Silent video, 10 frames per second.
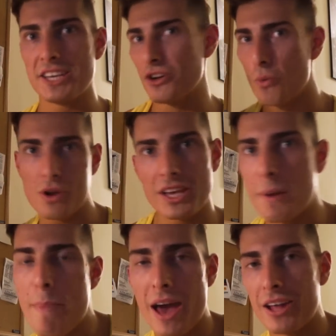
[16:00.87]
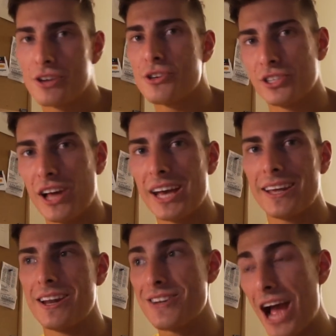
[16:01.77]
you know, what are the competitors like
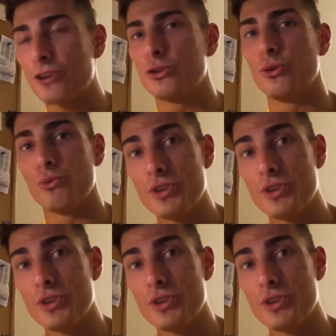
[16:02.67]
at a natural